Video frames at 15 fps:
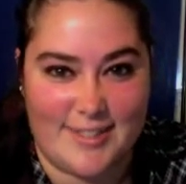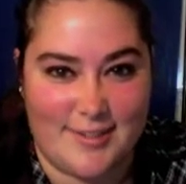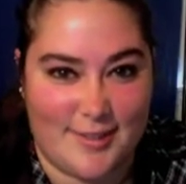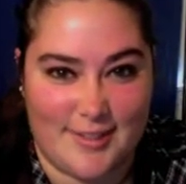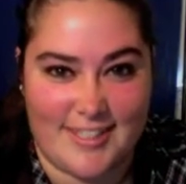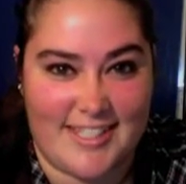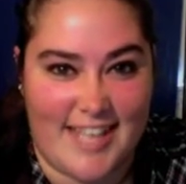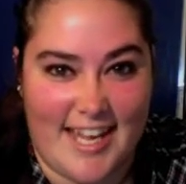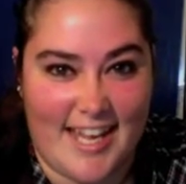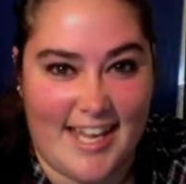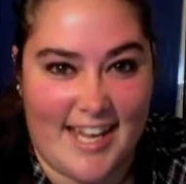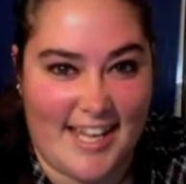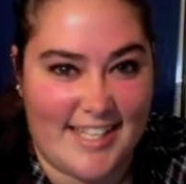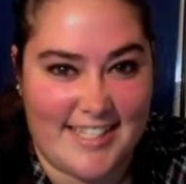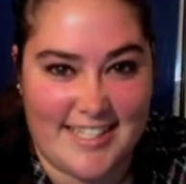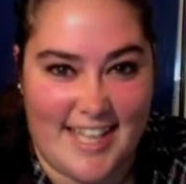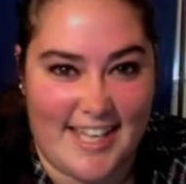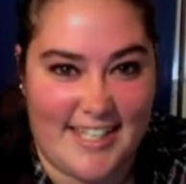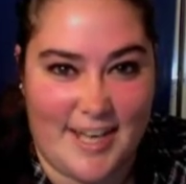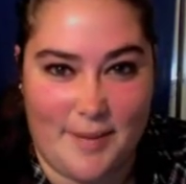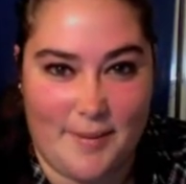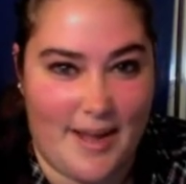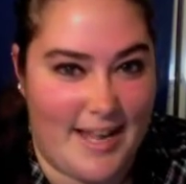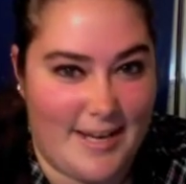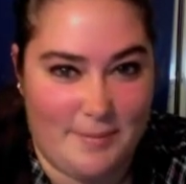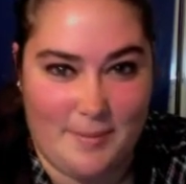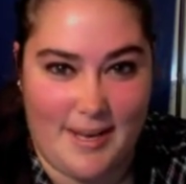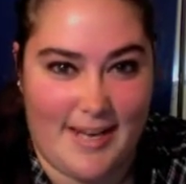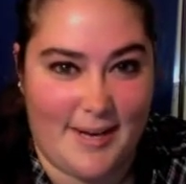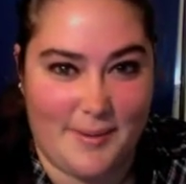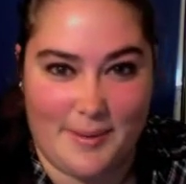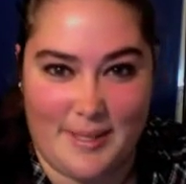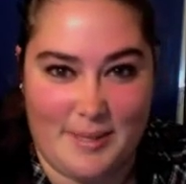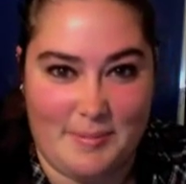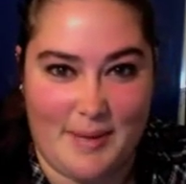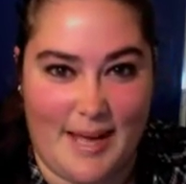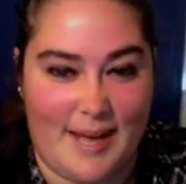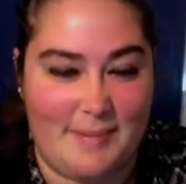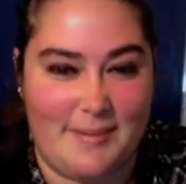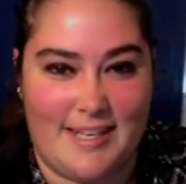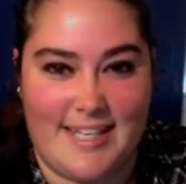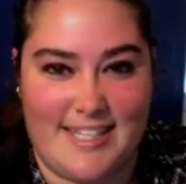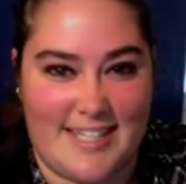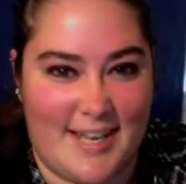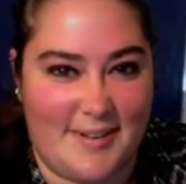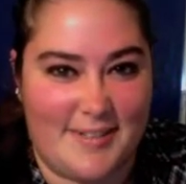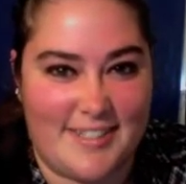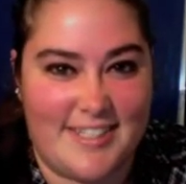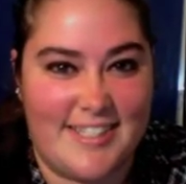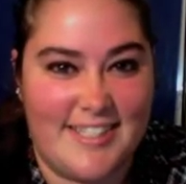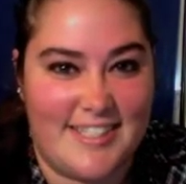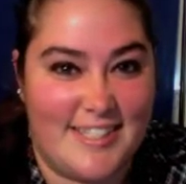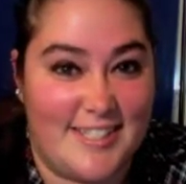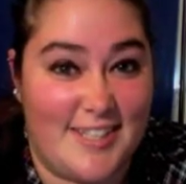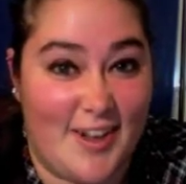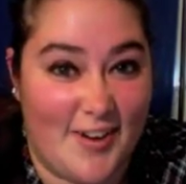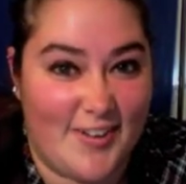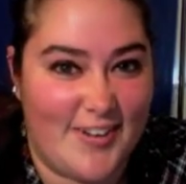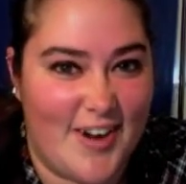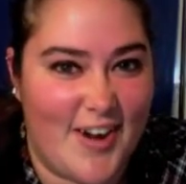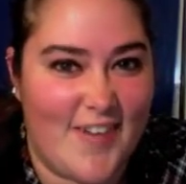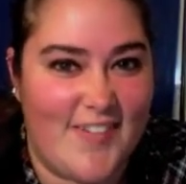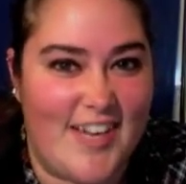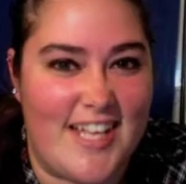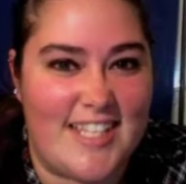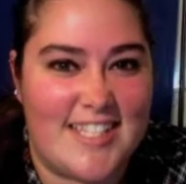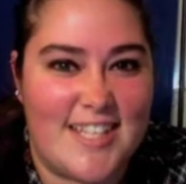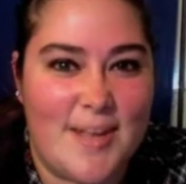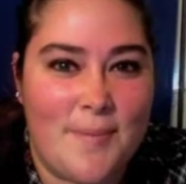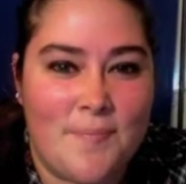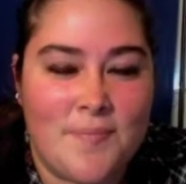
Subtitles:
soon as I signed up, I had to pee really bad because I was so nervous.